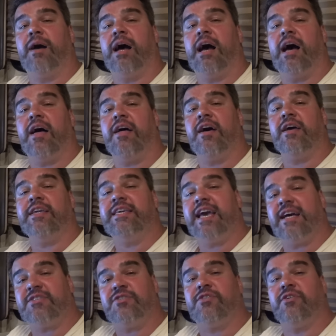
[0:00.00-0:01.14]
uh,
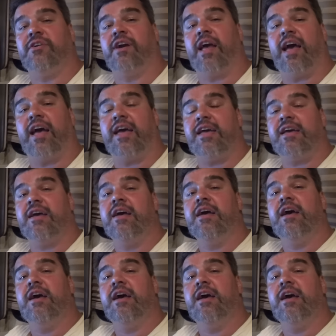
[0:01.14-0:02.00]
yesterday